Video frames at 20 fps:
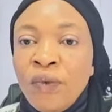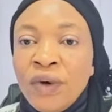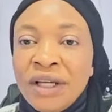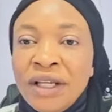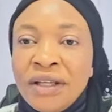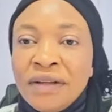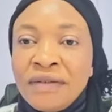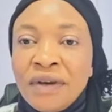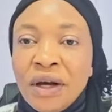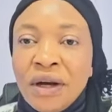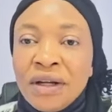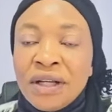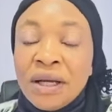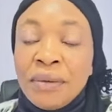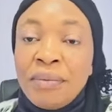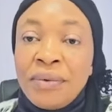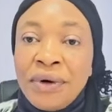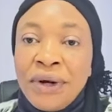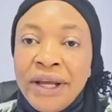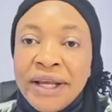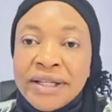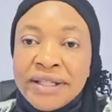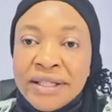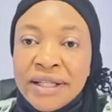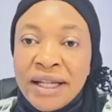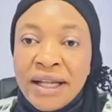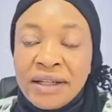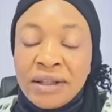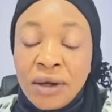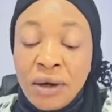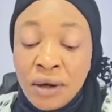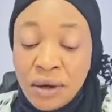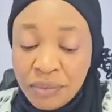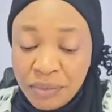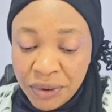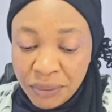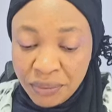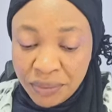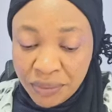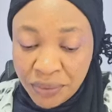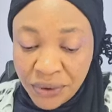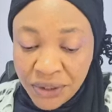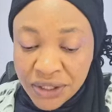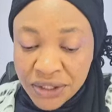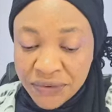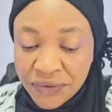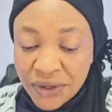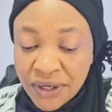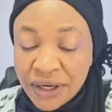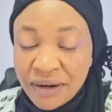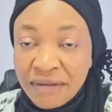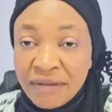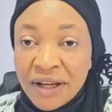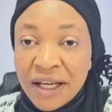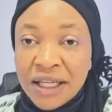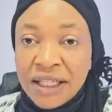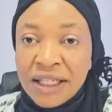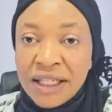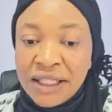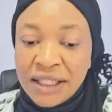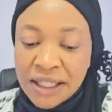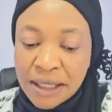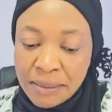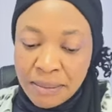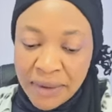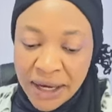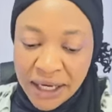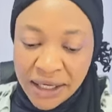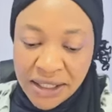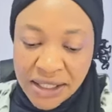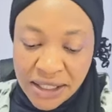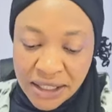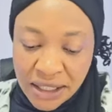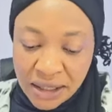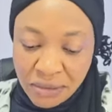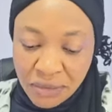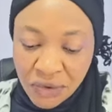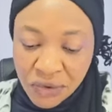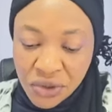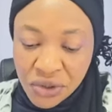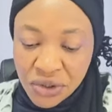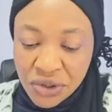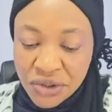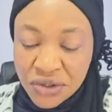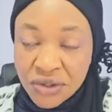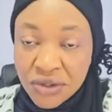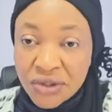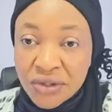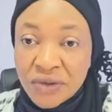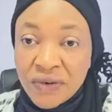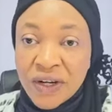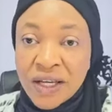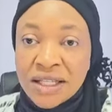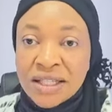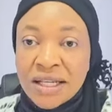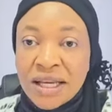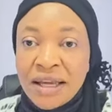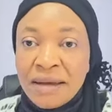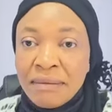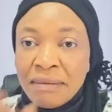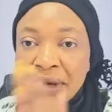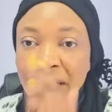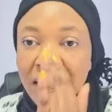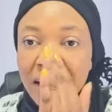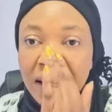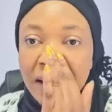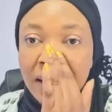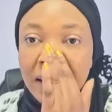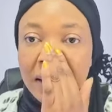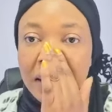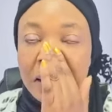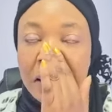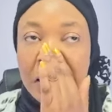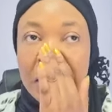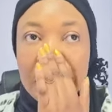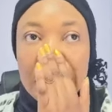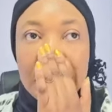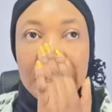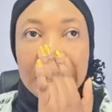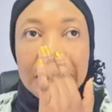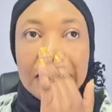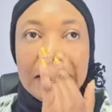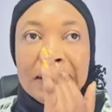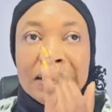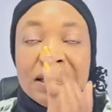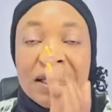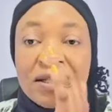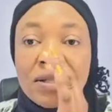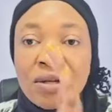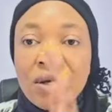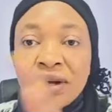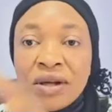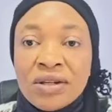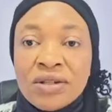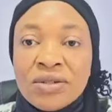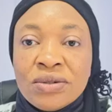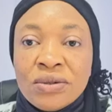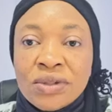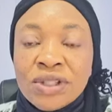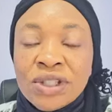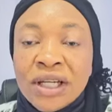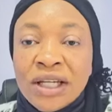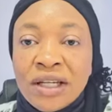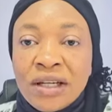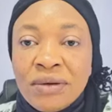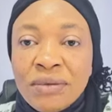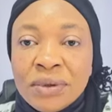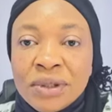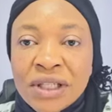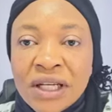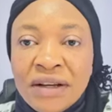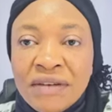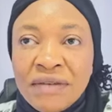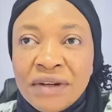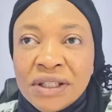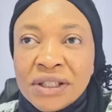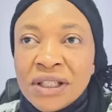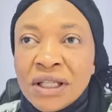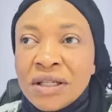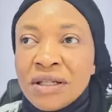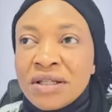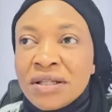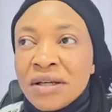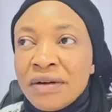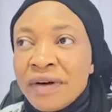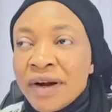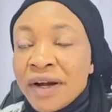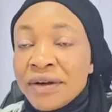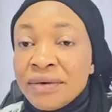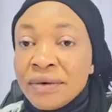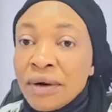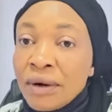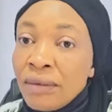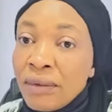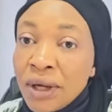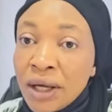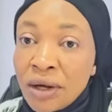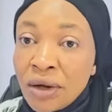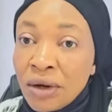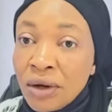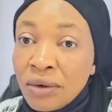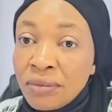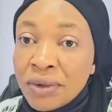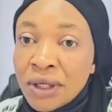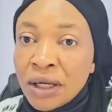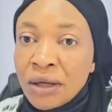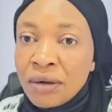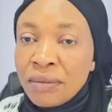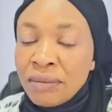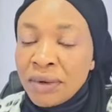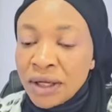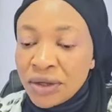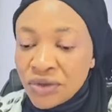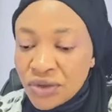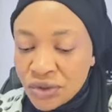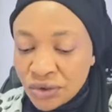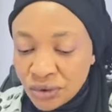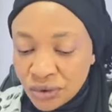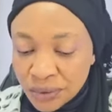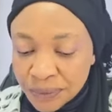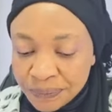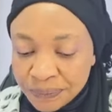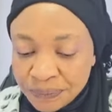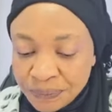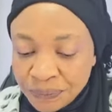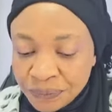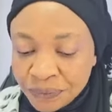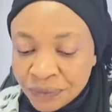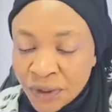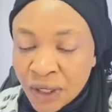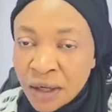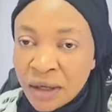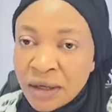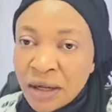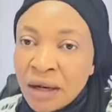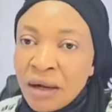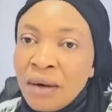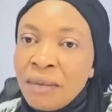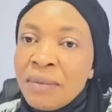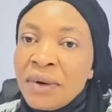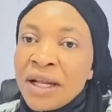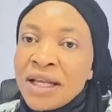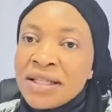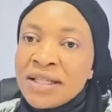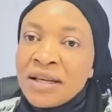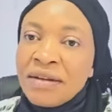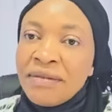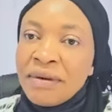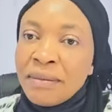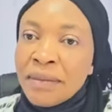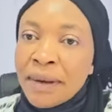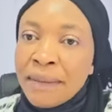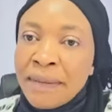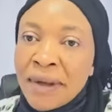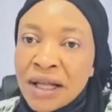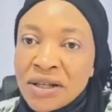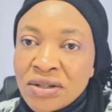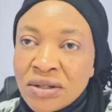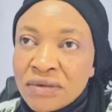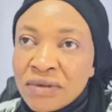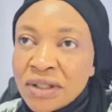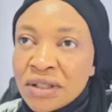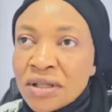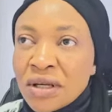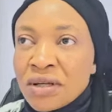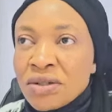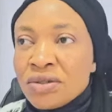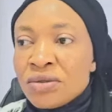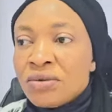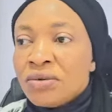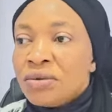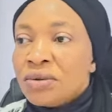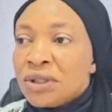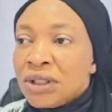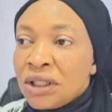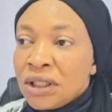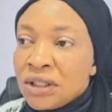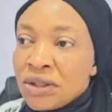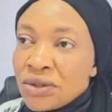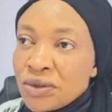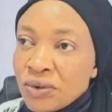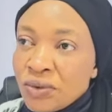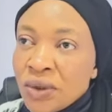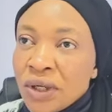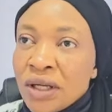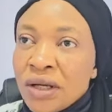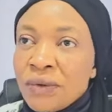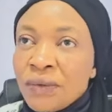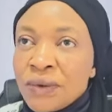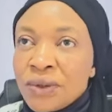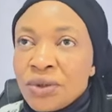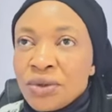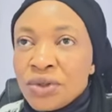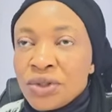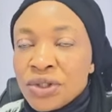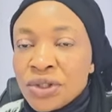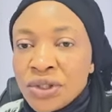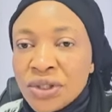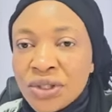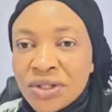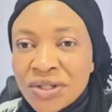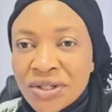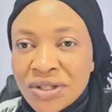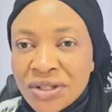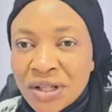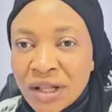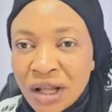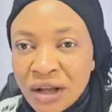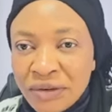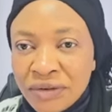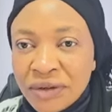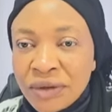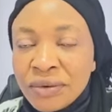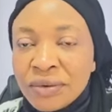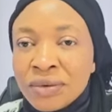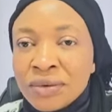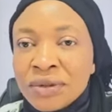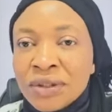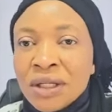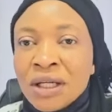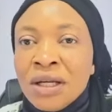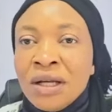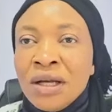We give God a praise. Let God be praised forever in the mighty name of Jesus Christ. Amen. This is God's Own Channel with Evangelist Sarah. You are welcome. The Lord bless you. The Lord bless every member of this household. It is well with you. Jesus love you.